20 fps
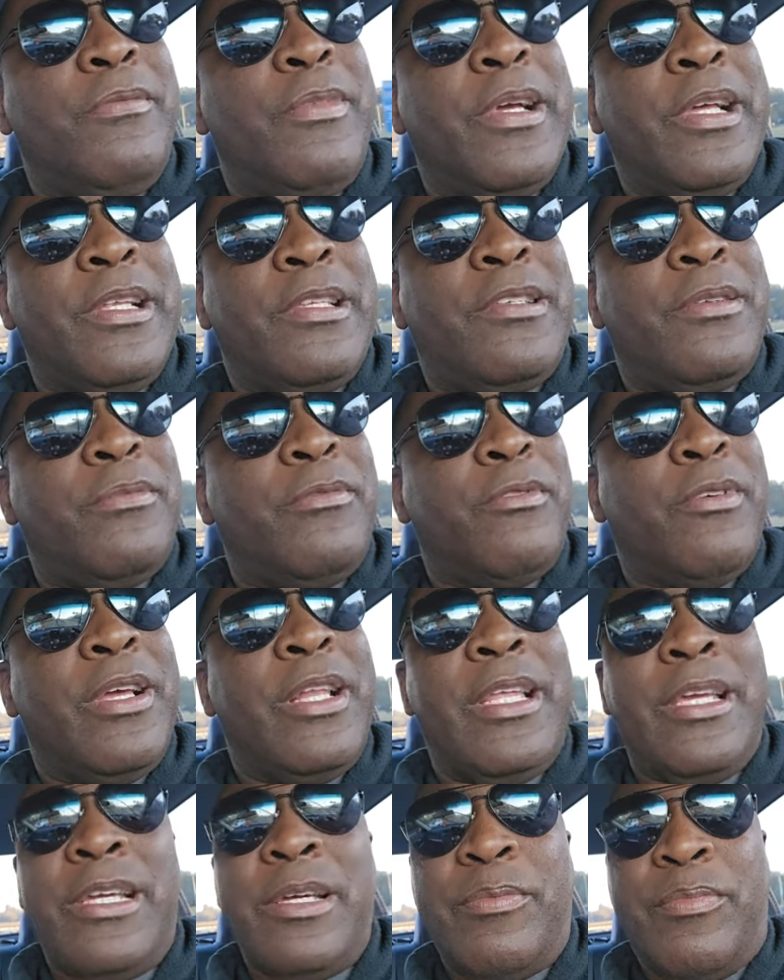We had some
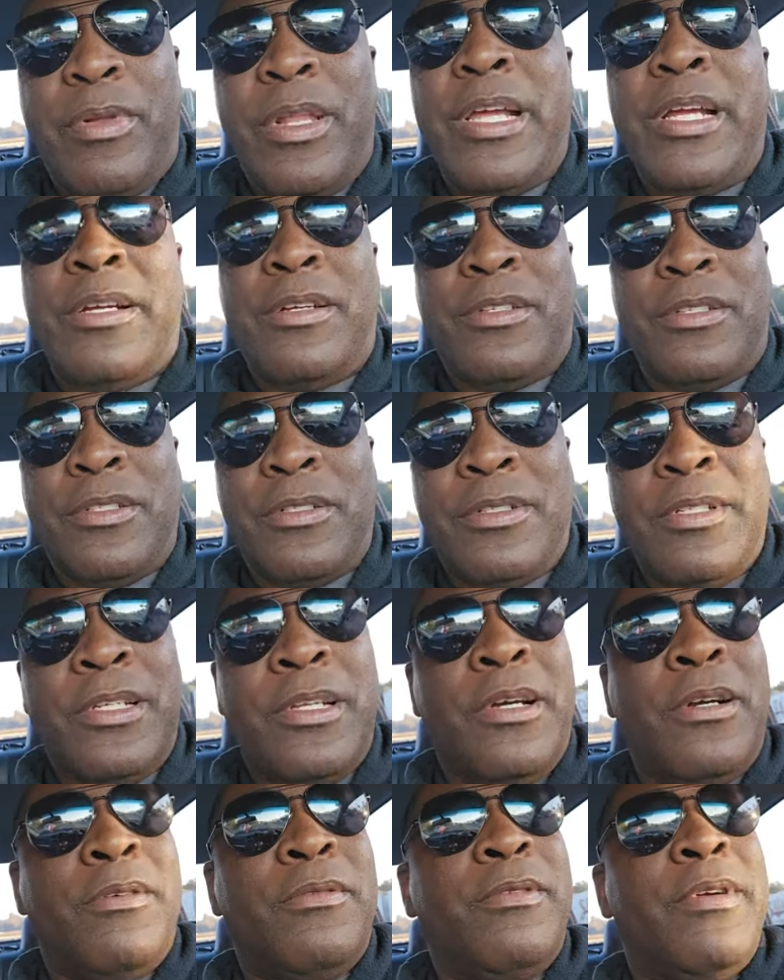really good players,
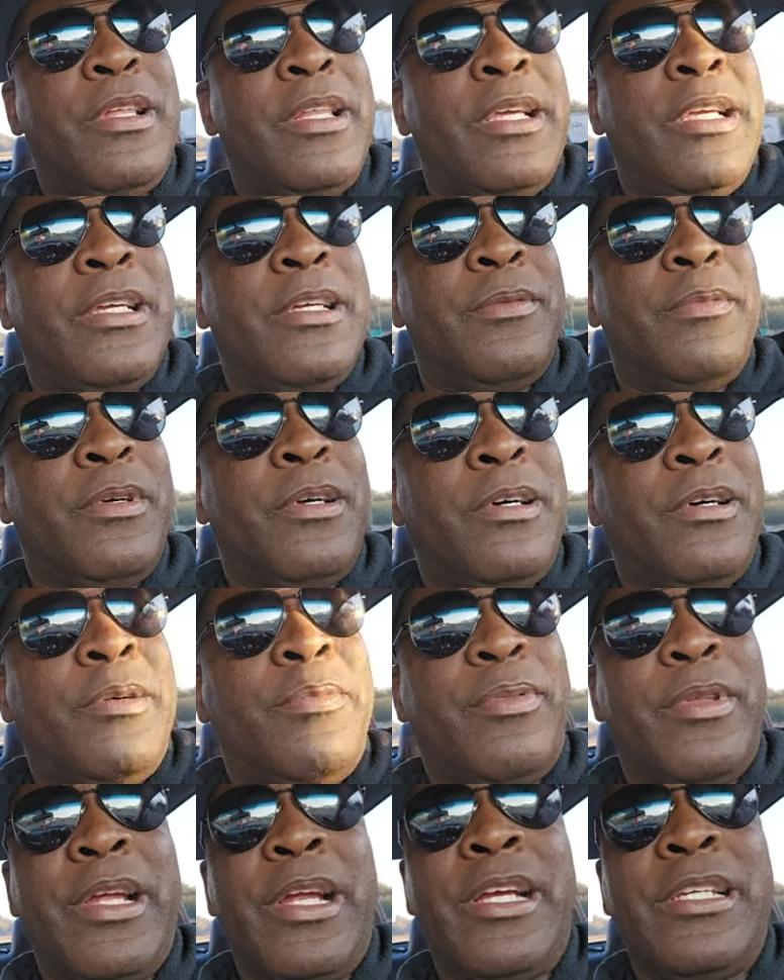you know, really good
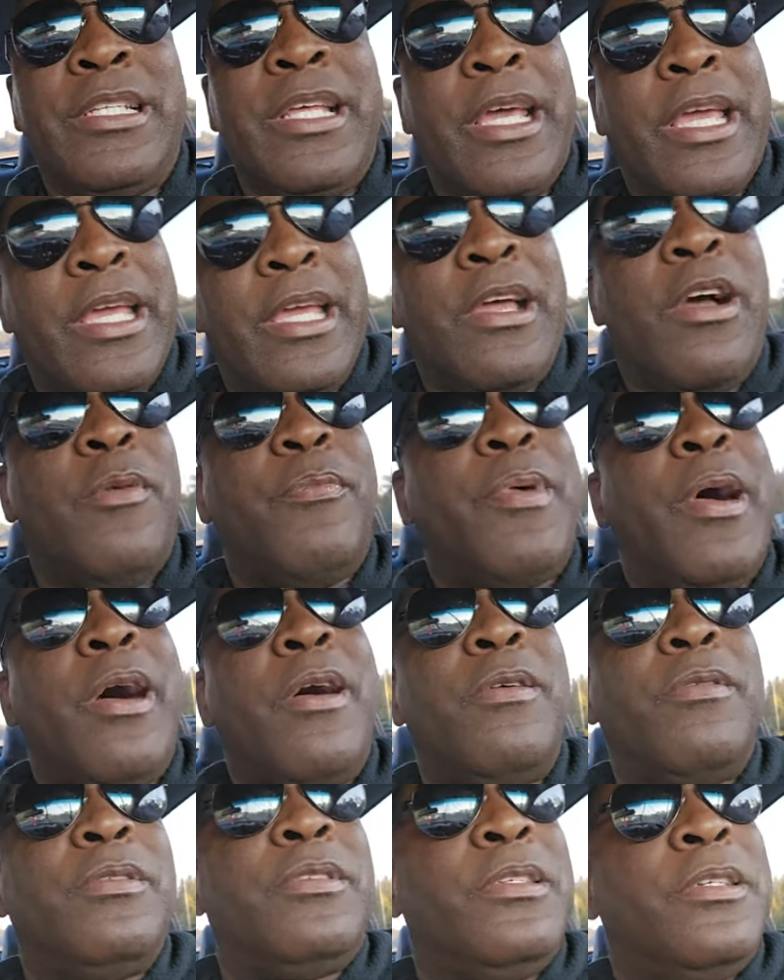uh, players that can help
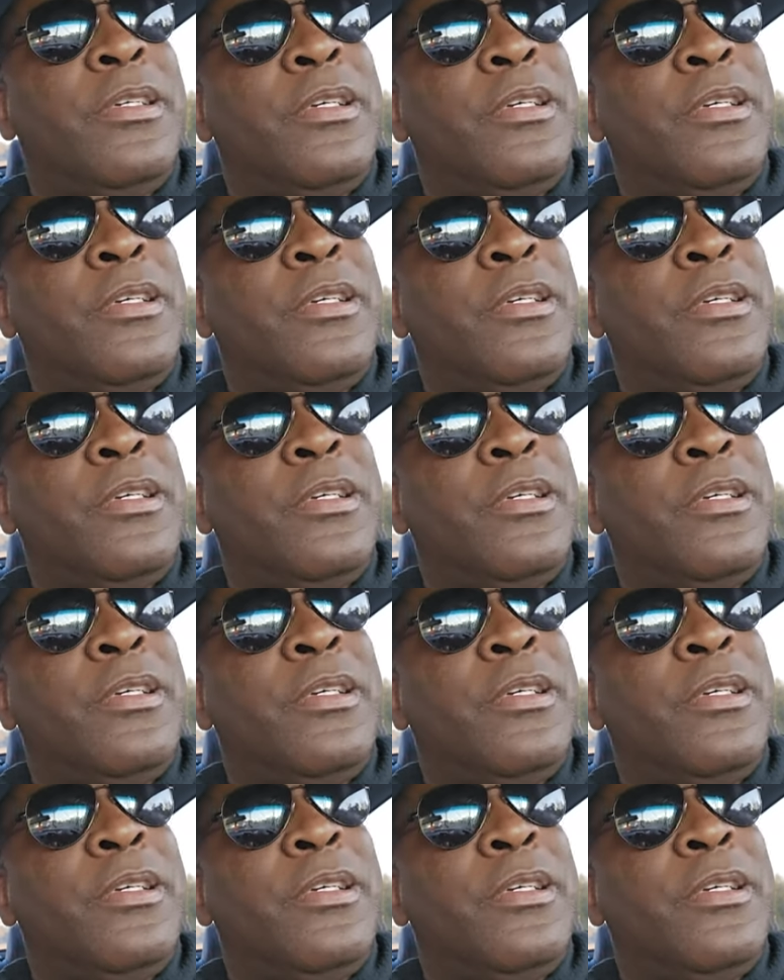out,